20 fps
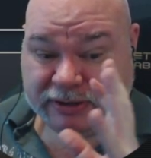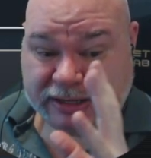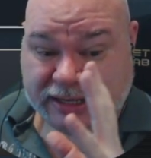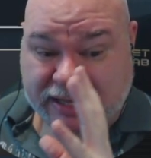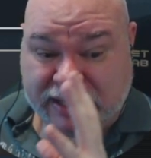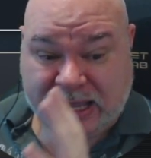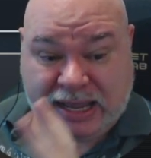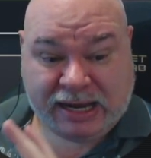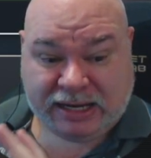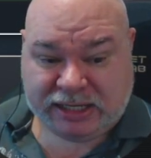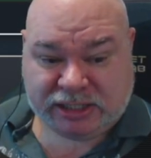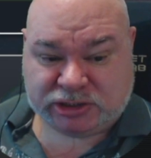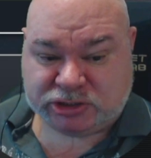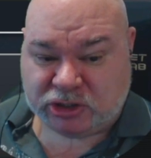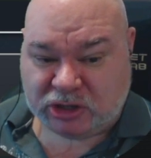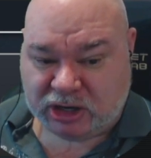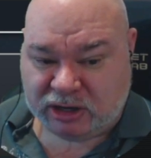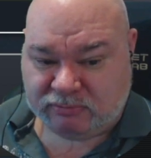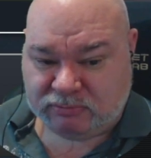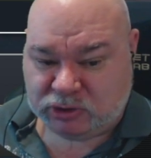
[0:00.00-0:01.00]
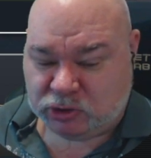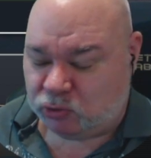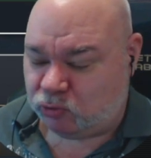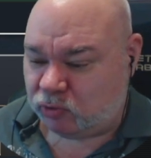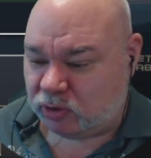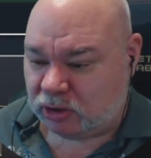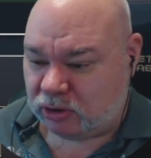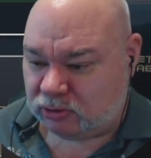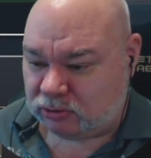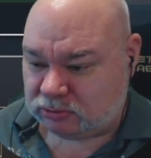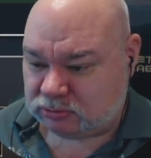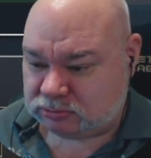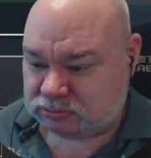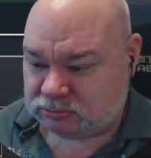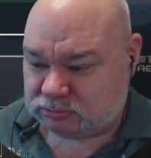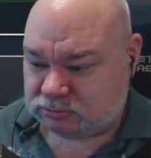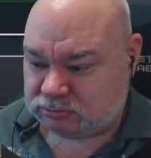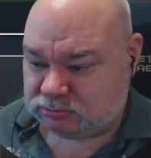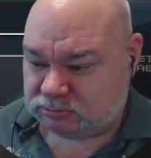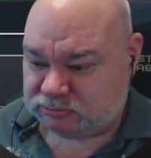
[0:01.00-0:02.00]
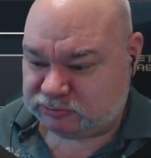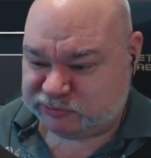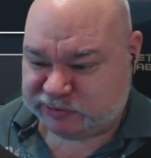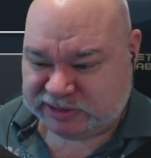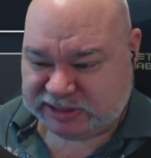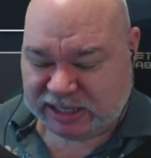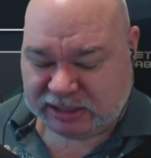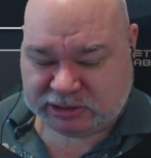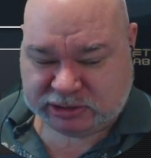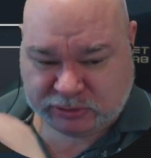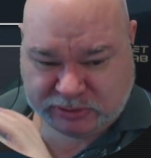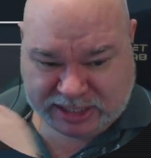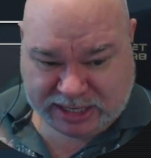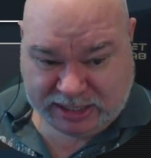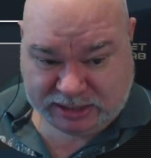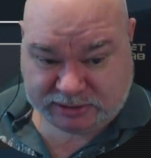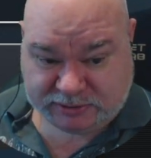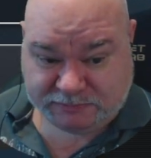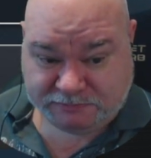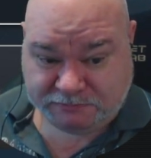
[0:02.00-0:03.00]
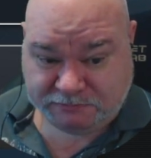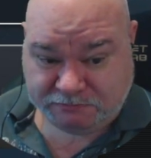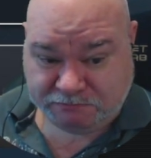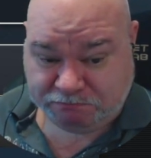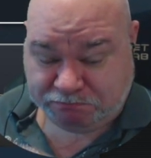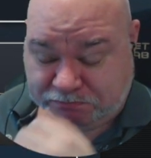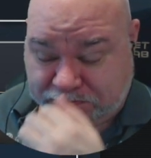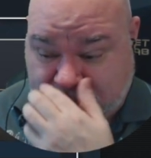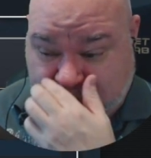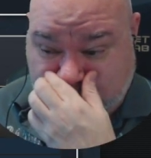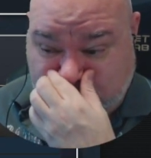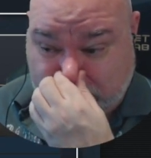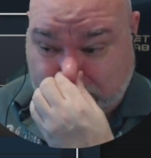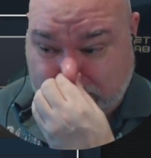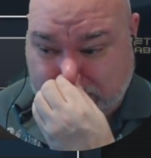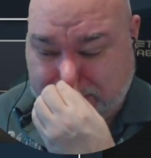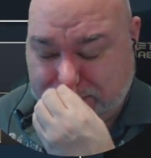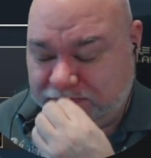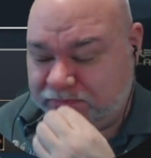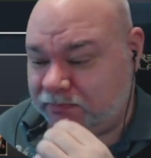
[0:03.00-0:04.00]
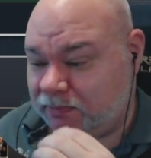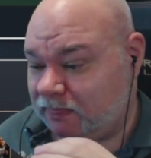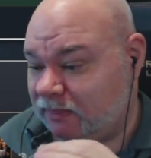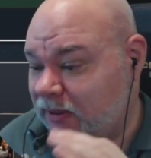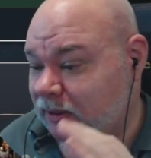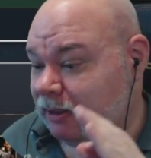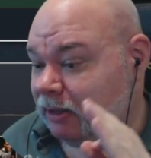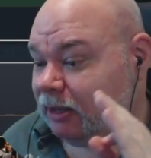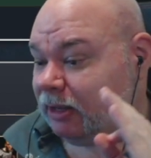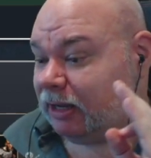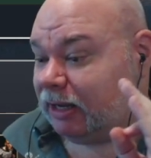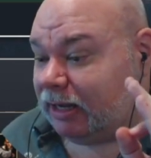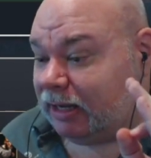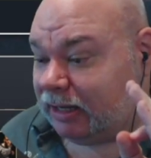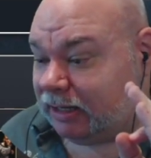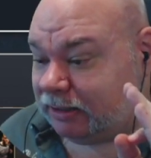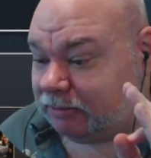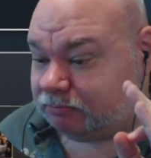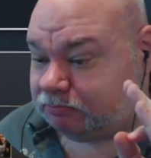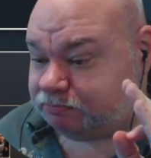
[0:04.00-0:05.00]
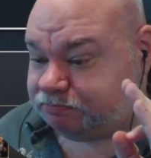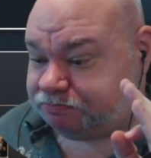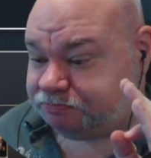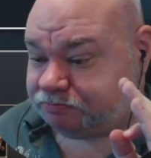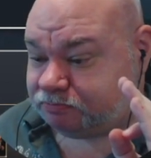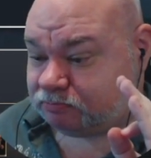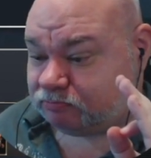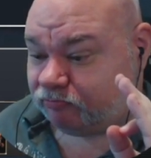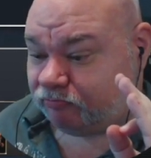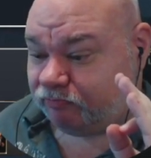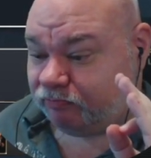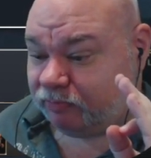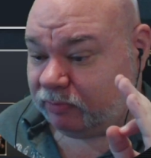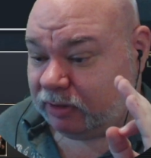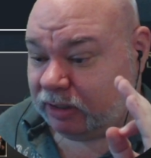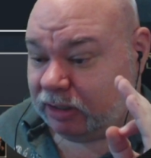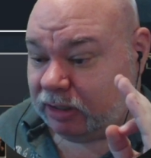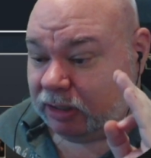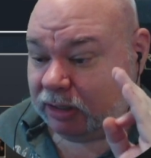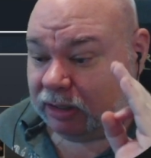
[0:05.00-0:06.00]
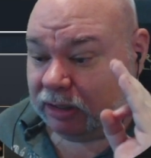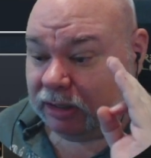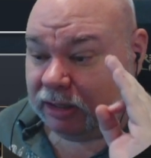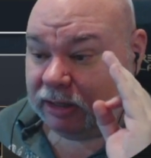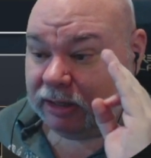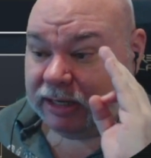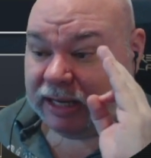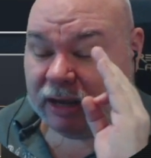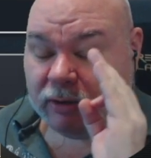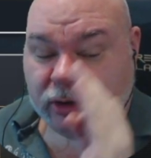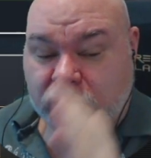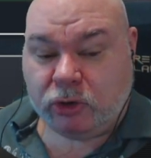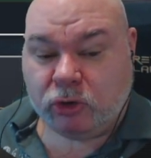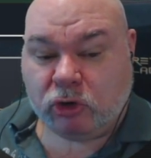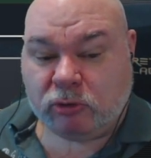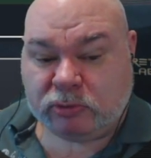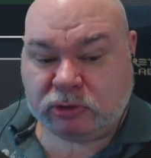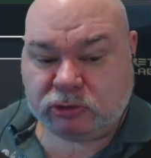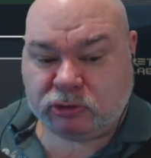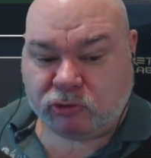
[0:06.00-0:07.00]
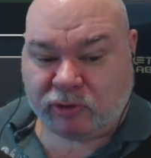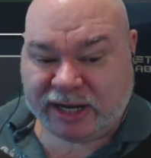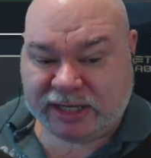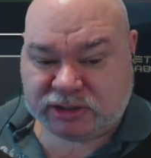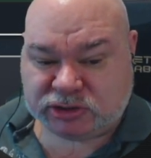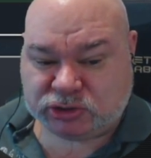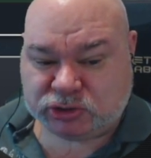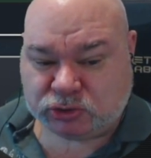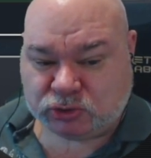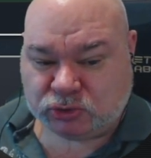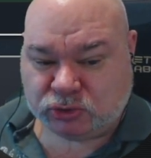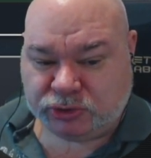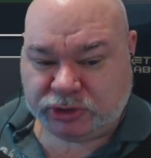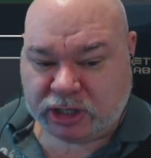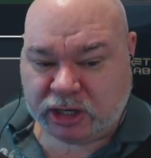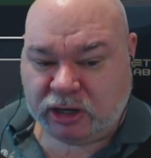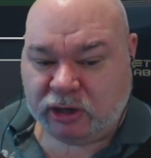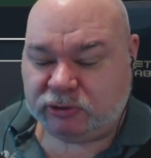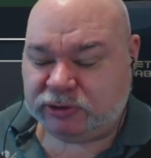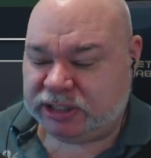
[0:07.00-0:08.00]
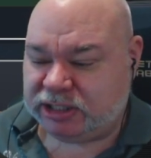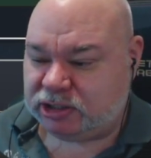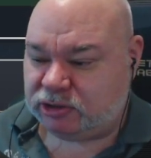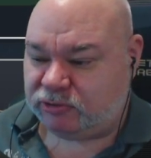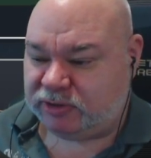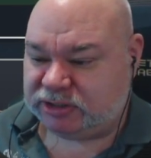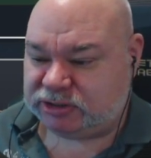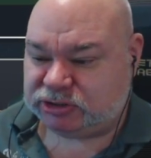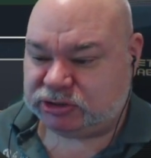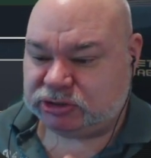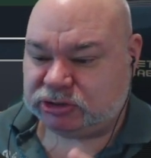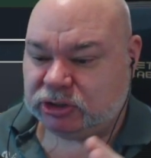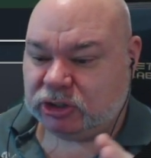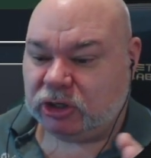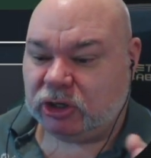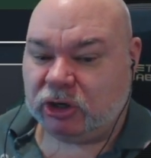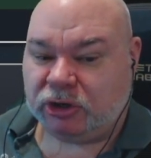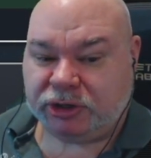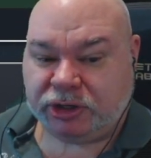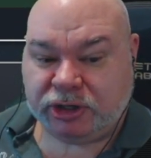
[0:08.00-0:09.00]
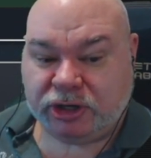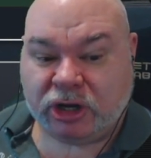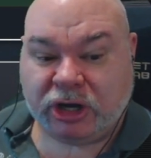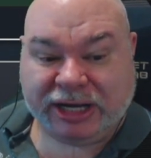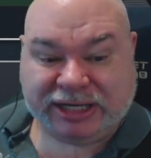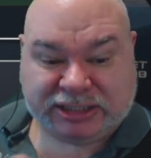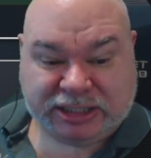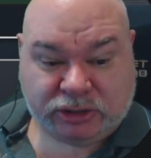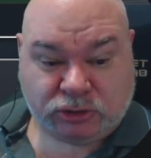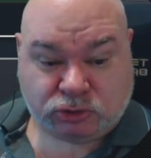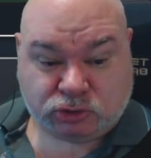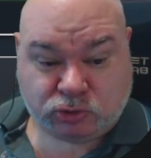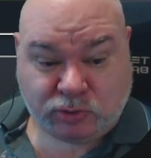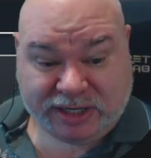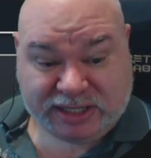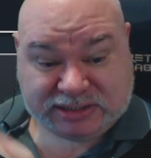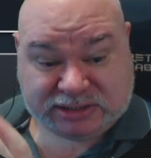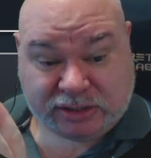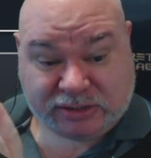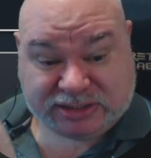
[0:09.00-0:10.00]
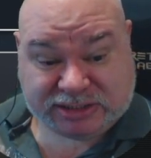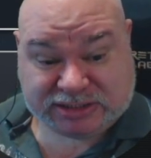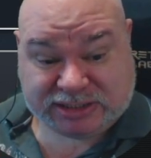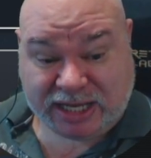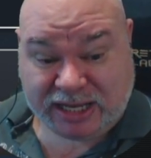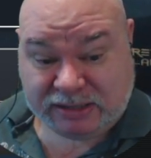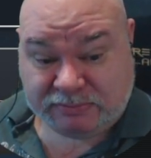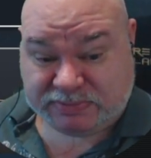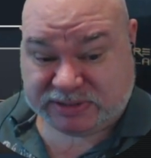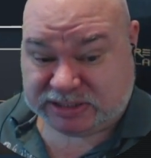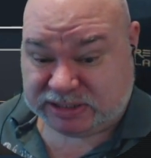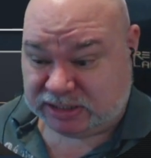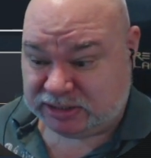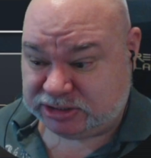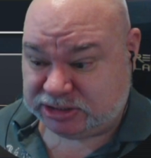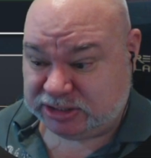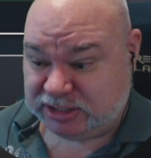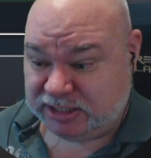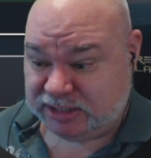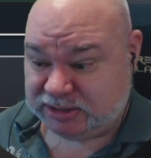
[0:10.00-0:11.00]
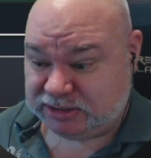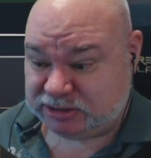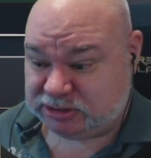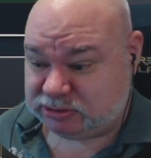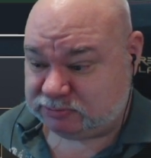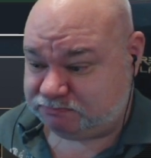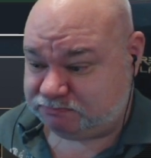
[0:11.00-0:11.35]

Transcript: anytime you roll to a hit, right? Now, a normal greatsword only crits on a 19 or 20, so it's a 10% chance.